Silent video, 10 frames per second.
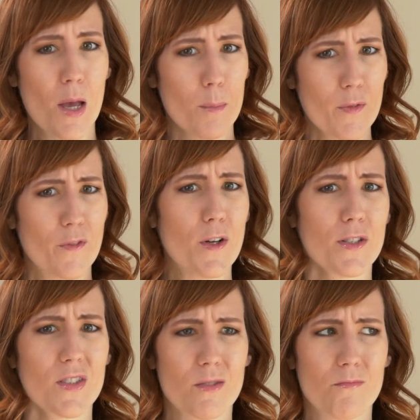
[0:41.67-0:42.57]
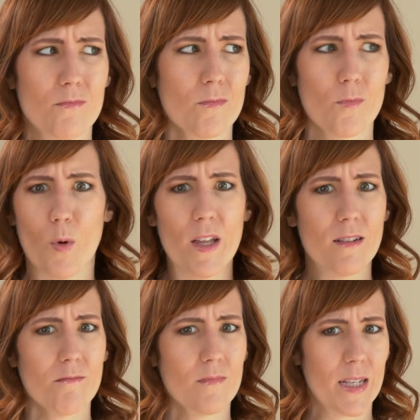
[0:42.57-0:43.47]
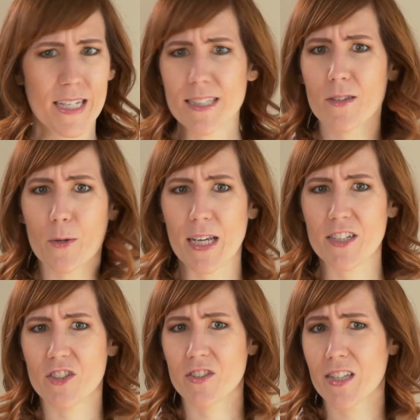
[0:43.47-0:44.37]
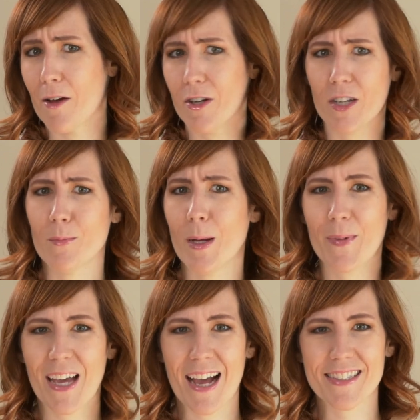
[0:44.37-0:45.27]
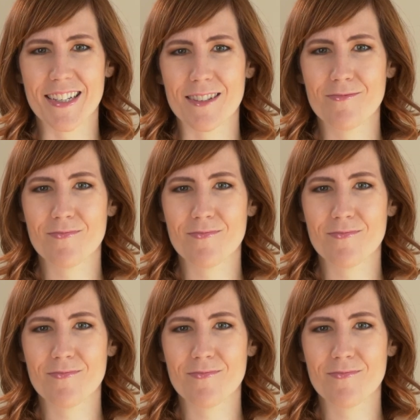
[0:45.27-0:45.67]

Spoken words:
But first, what is location scouting, you might be asking?